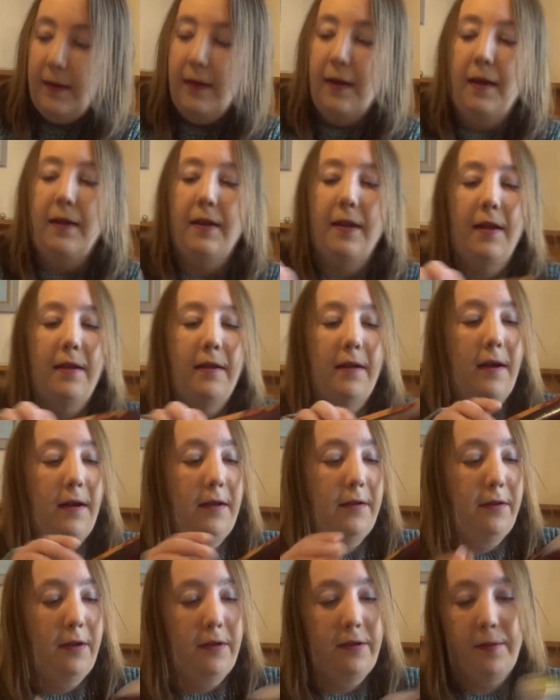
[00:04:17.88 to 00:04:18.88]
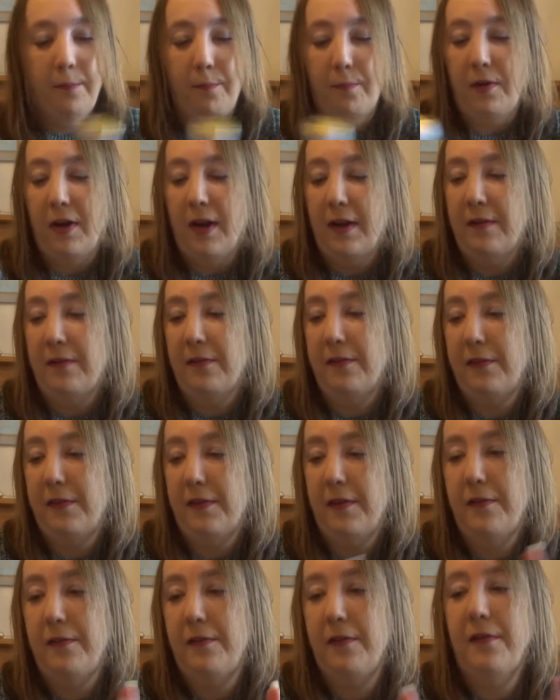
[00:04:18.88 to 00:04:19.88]
And then another brand
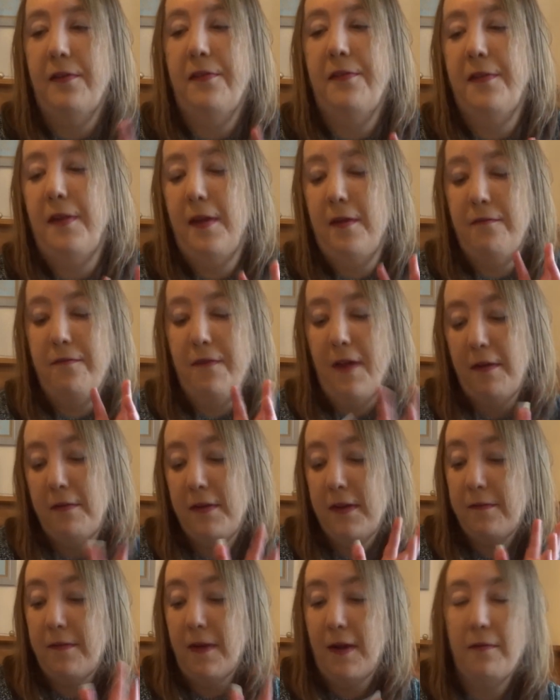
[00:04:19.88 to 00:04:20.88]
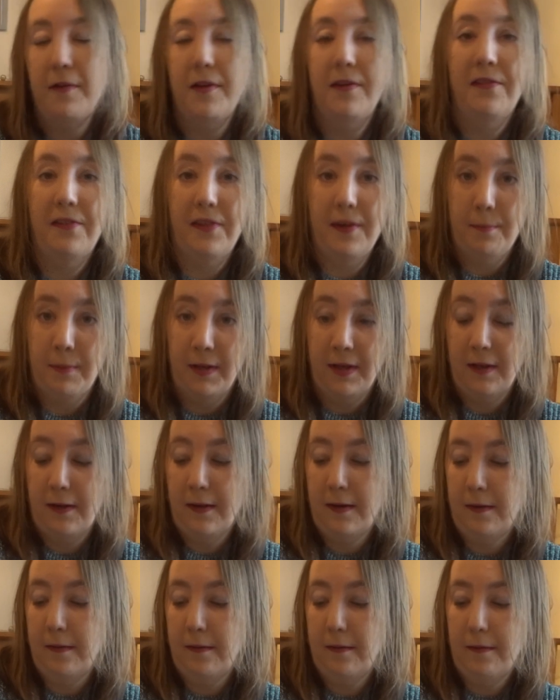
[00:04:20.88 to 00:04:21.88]
that does a very, very
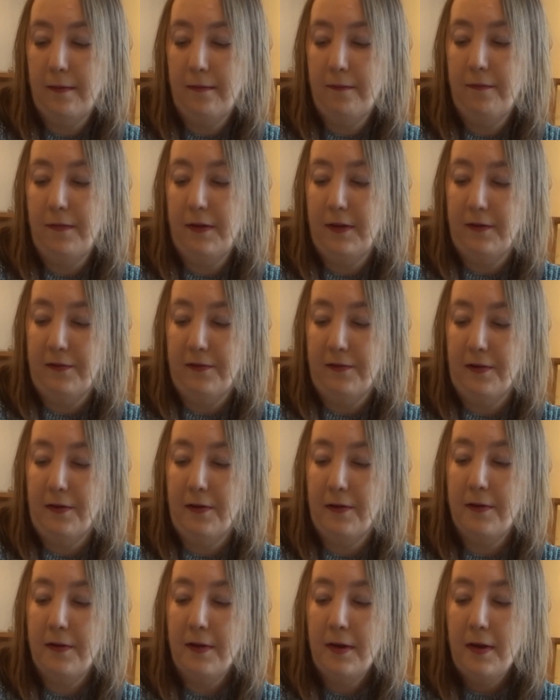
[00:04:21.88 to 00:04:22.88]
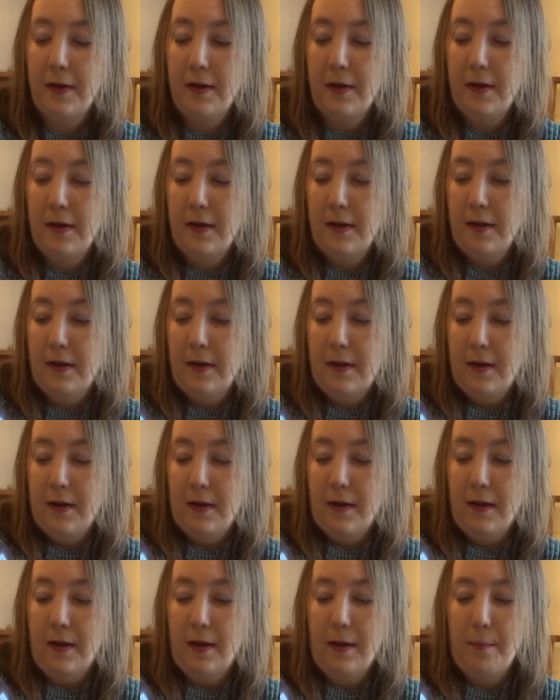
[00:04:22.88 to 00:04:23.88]
similar version,
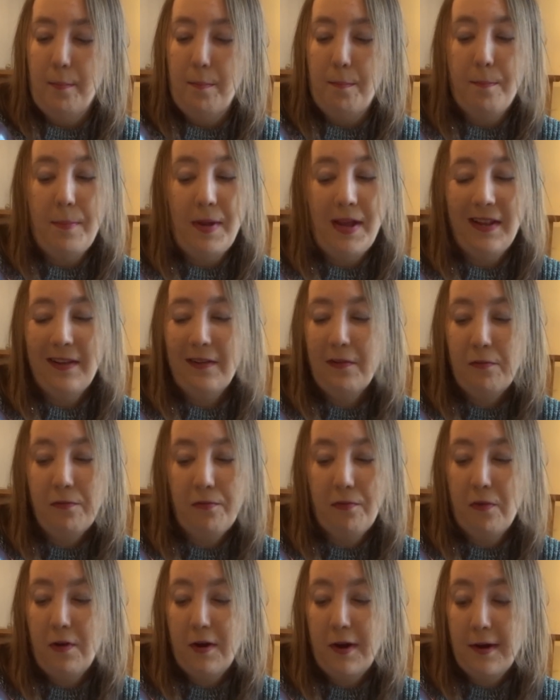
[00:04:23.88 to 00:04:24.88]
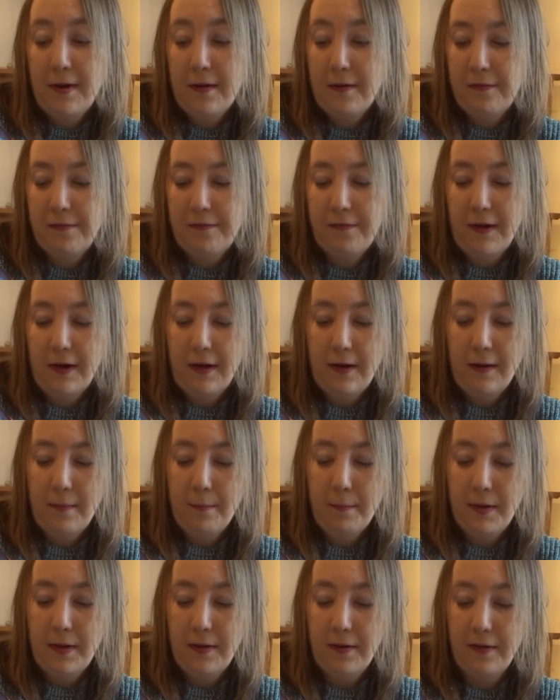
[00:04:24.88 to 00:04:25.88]
a Belvoir
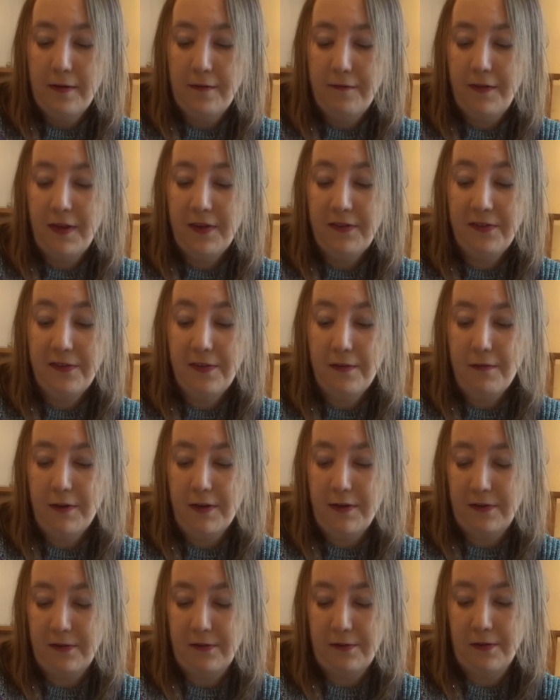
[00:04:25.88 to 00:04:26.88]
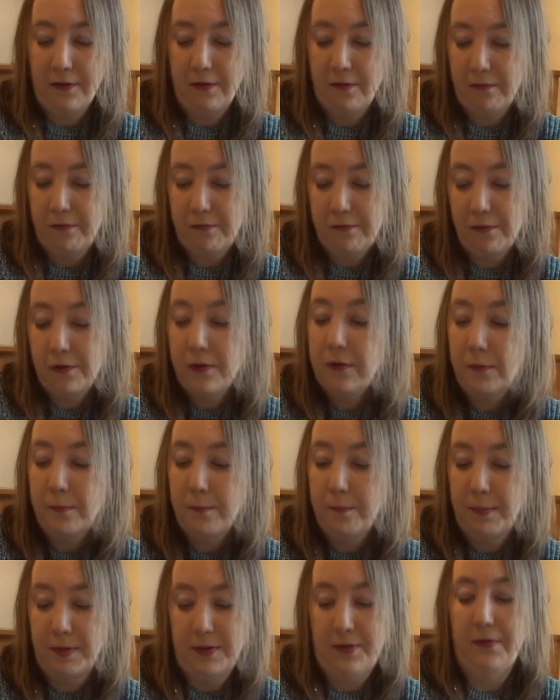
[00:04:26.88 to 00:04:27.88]
Farm Festive Edition Fruit
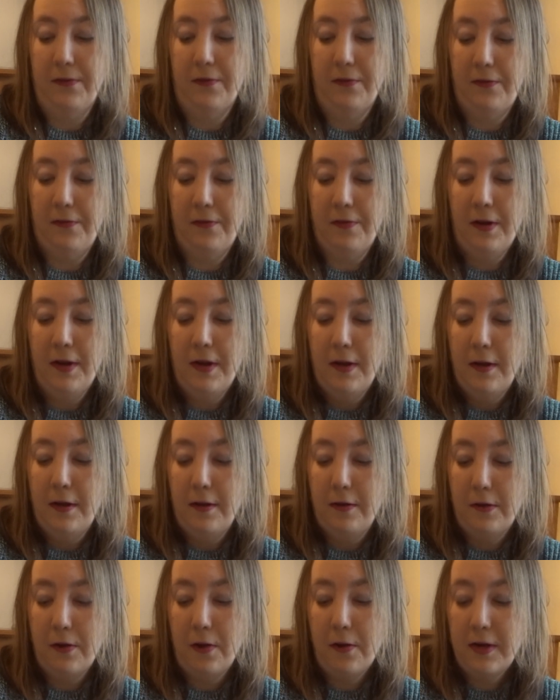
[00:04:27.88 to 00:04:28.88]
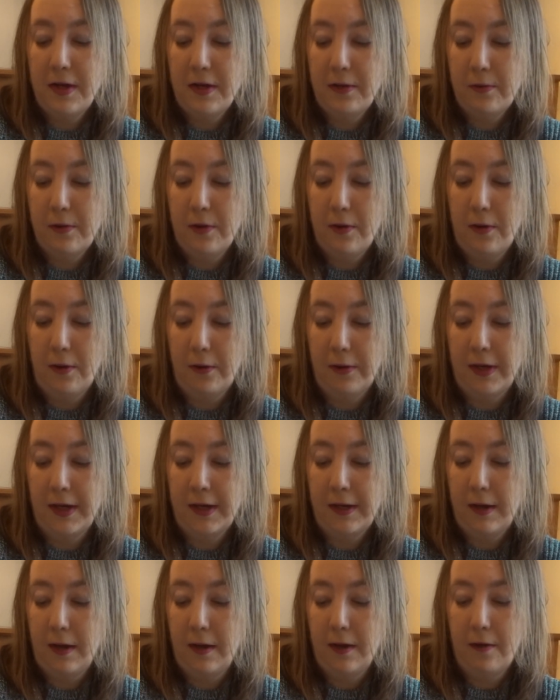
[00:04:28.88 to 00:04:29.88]
Punch,
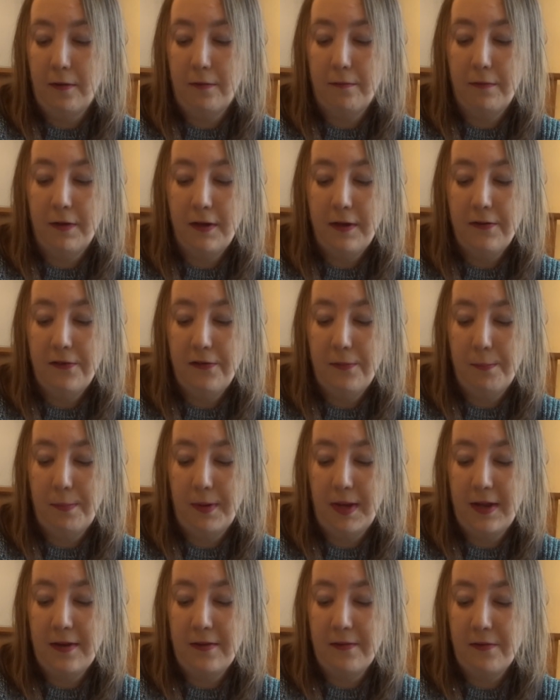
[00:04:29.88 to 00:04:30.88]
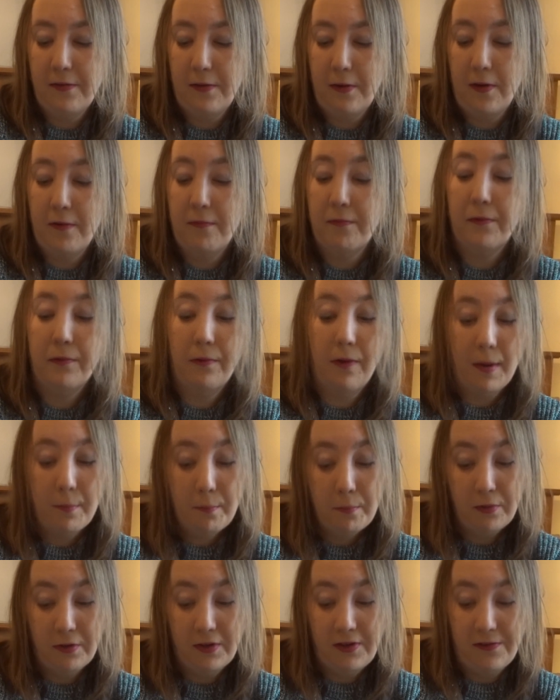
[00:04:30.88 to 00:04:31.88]
non-alcoholic, a rich blend of
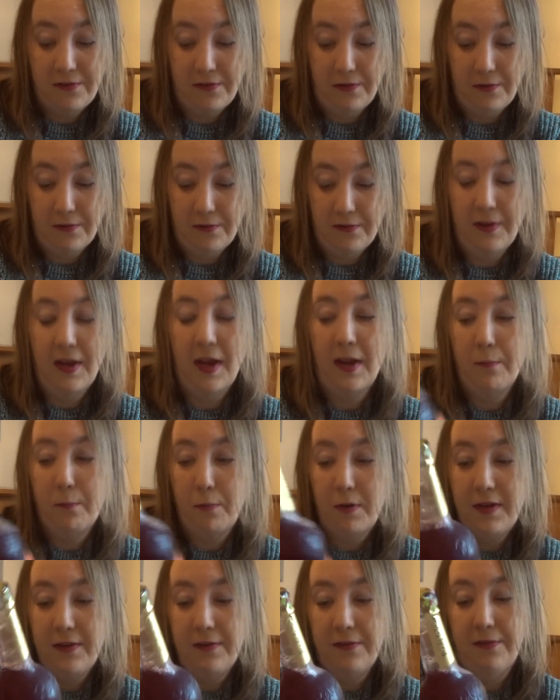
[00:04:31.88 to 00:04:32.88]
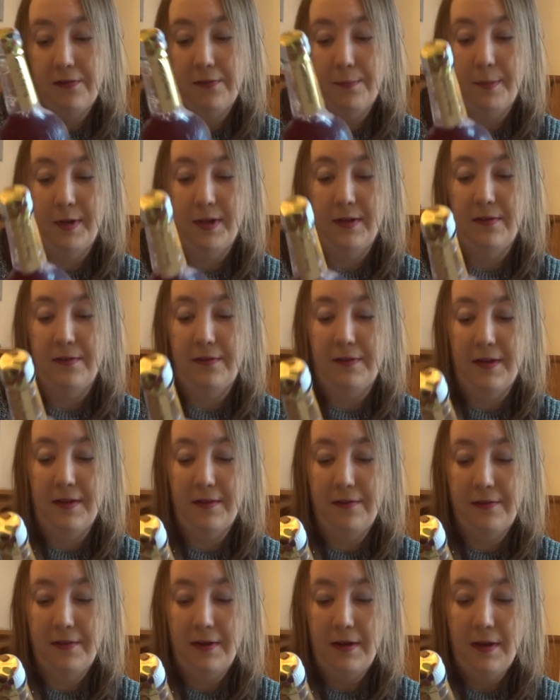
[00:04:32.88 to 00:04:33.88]
cranberry juice and winter
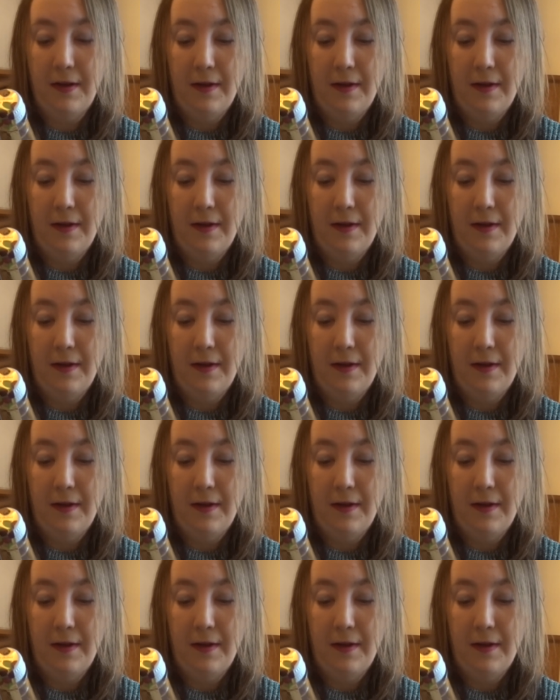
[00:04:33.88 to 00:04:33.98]
spices.